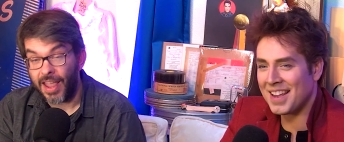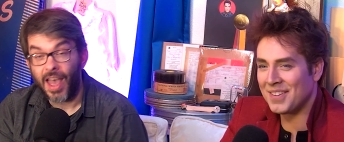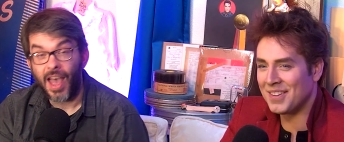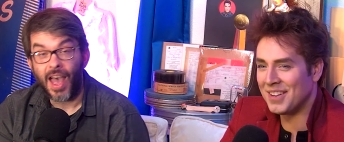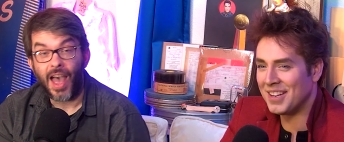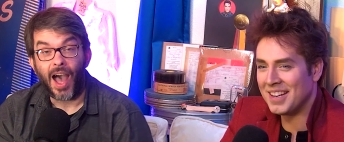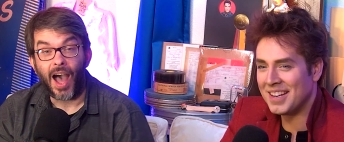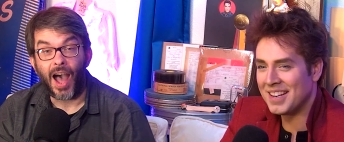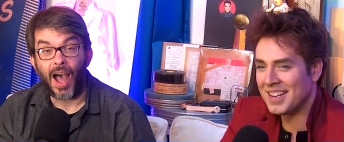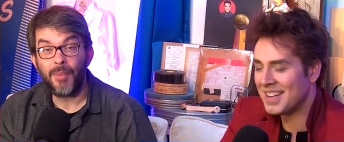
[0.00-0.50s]
Speaker 1: hey,
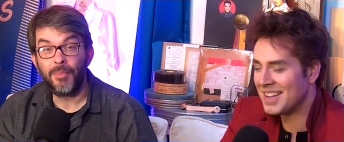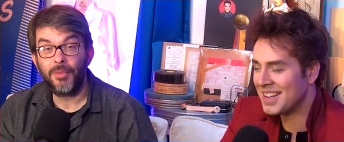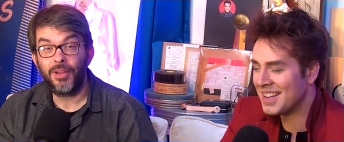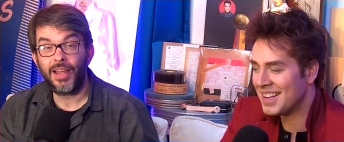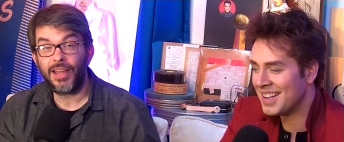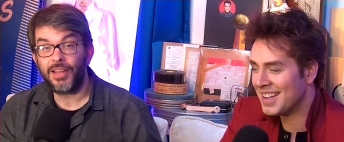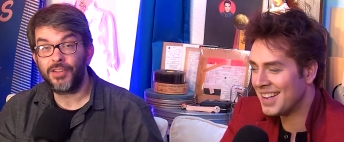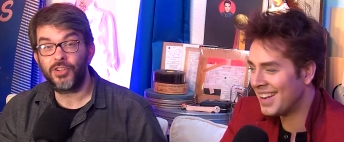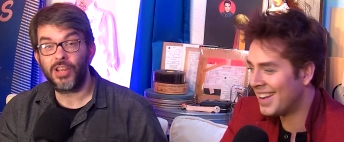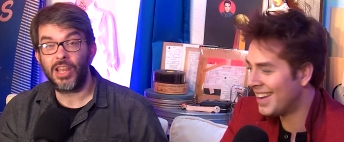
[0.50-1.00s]
love it. I'm
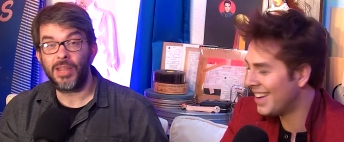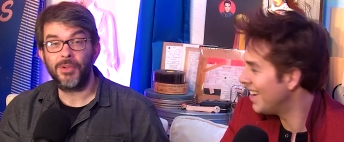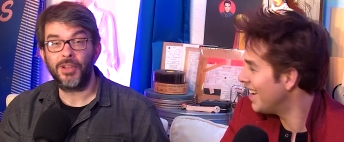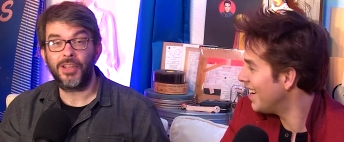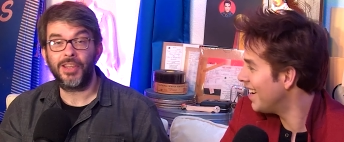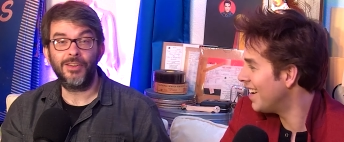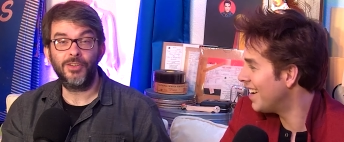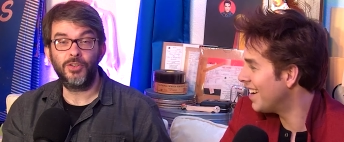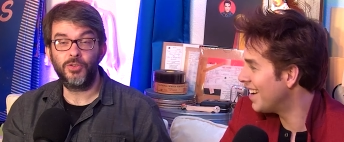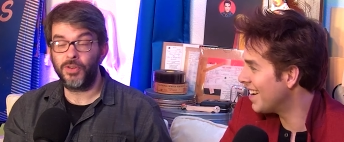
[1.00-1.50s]
glad
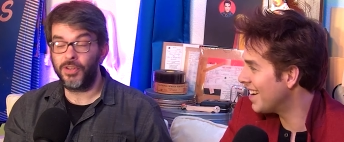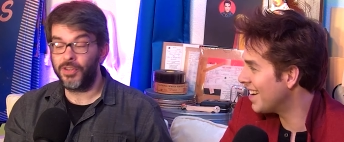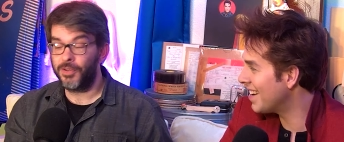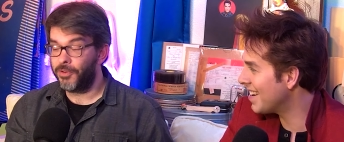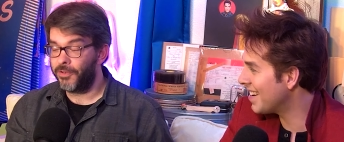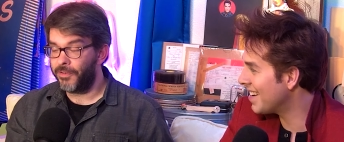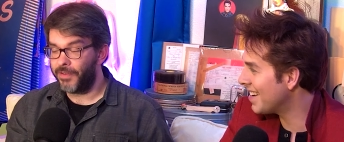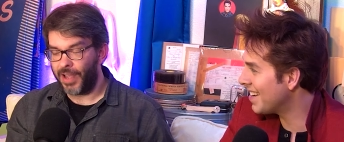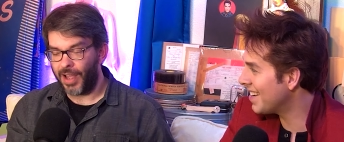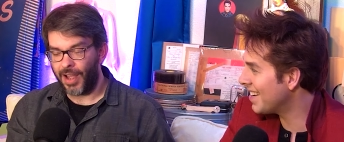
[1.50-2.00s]
Jamie can enjoy
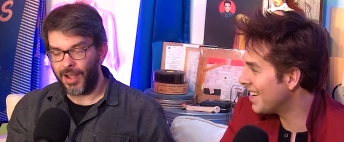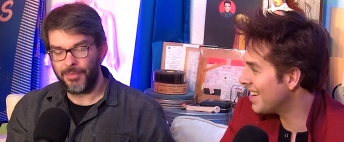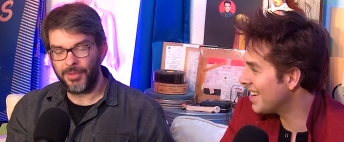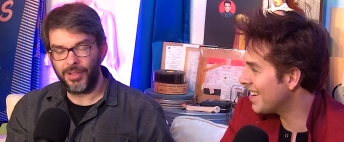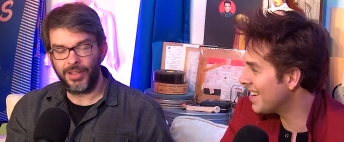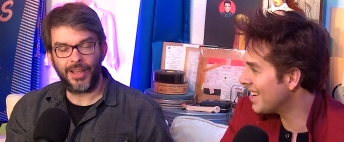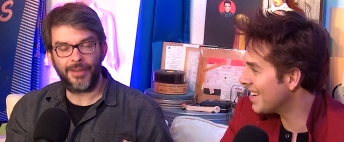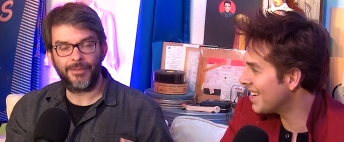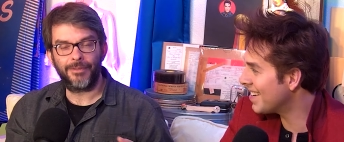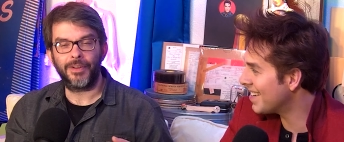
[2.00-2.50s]
the movie.
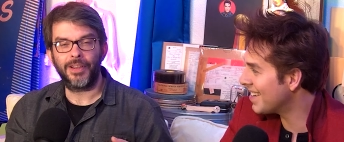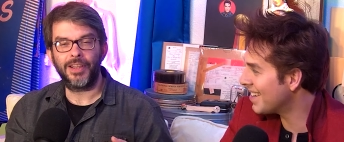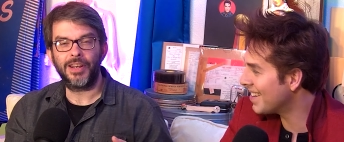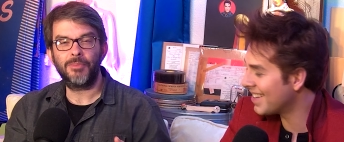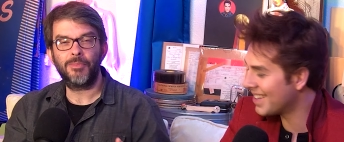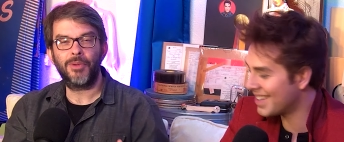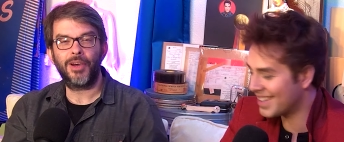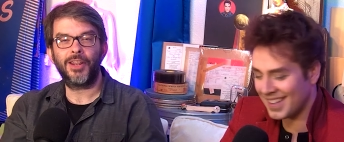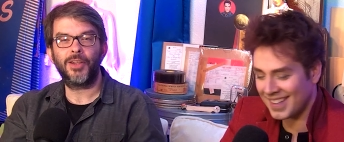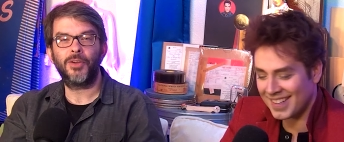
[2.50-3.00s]
I'm glad for
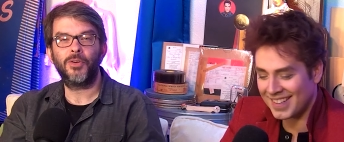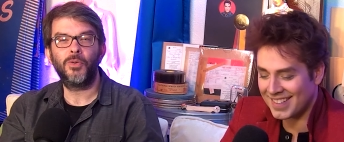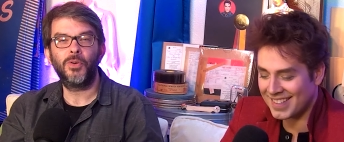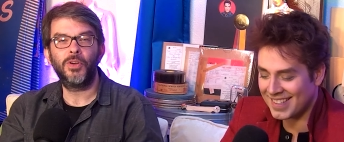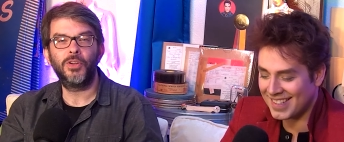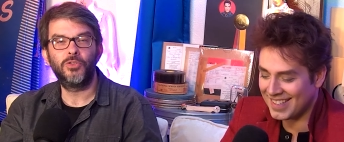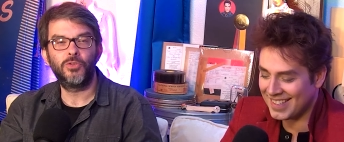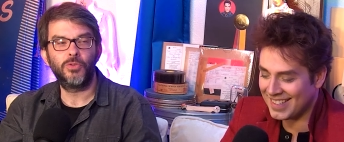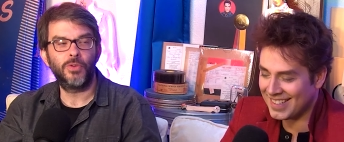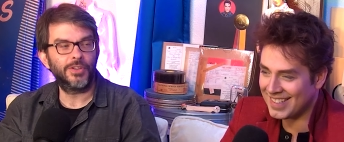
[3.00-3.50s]
anybody
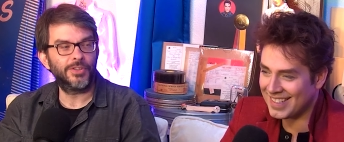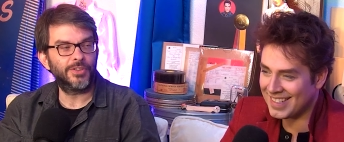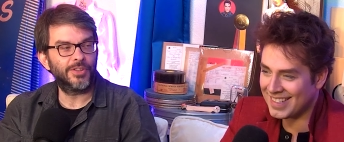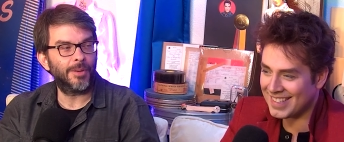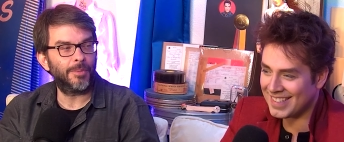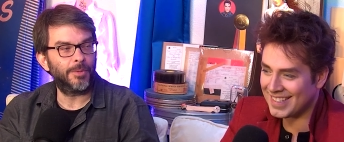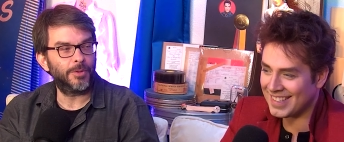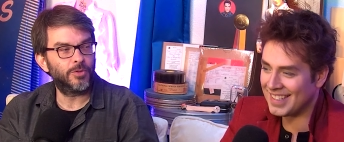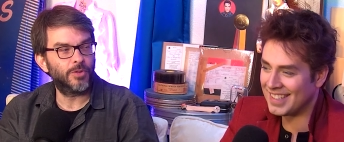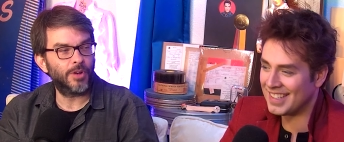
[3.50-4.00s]
who
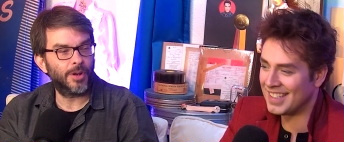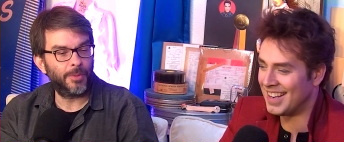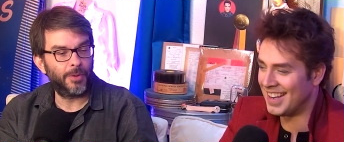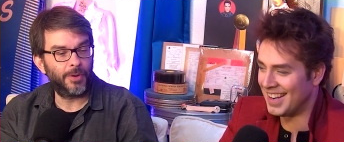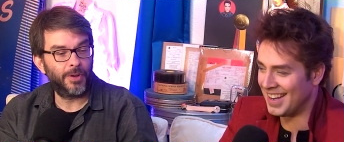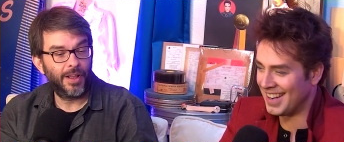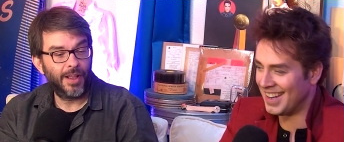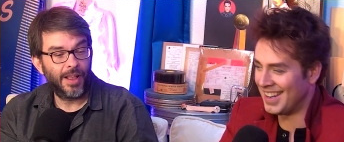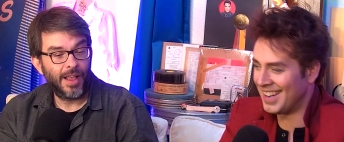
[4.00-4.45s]
enjoys Double Trouble.